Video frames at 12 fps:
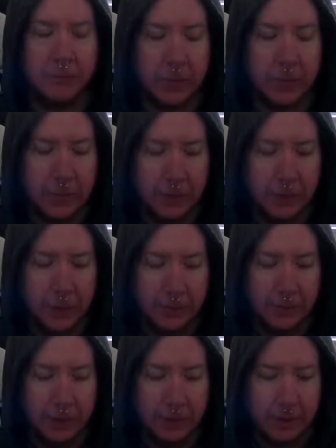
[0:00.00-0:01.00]
I
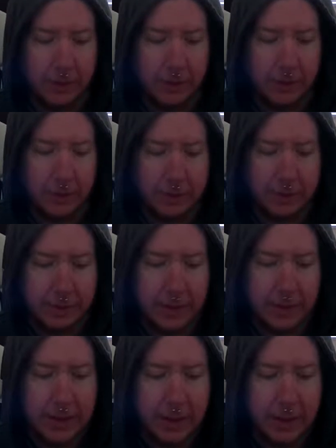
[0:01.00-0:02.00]
felt
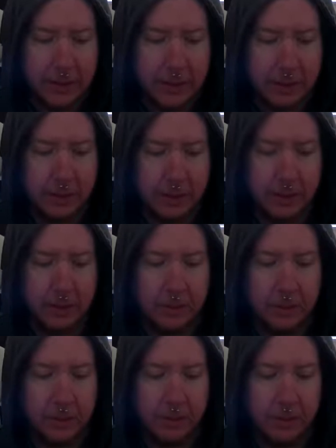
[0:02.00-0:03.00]
disconnected, but
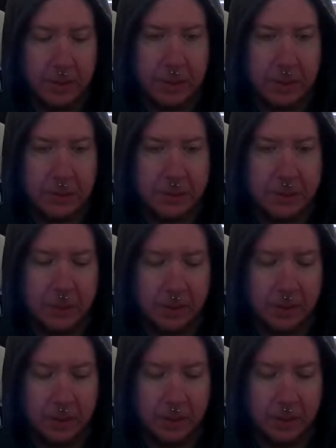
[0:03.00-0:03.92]
I kept speaking.